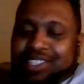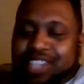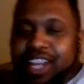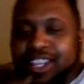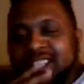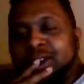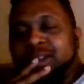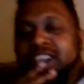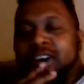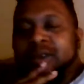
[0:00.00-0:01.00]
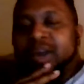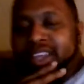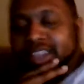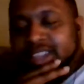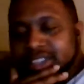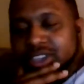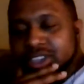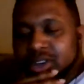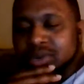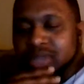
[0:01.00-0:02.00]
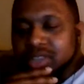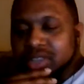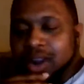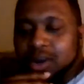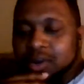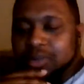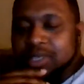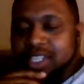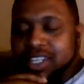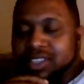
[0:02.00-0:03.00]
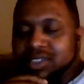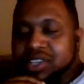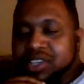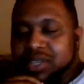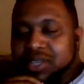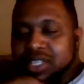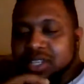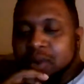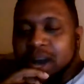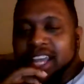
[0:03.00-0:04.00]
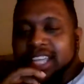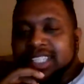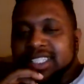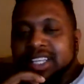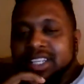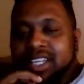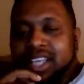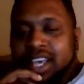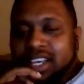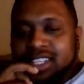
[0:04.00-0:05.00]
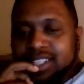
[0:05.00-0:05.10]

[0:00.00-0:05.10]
San Antonio ain't, you know, in the wrong, but still, you know, Kawhi ain't said nothing.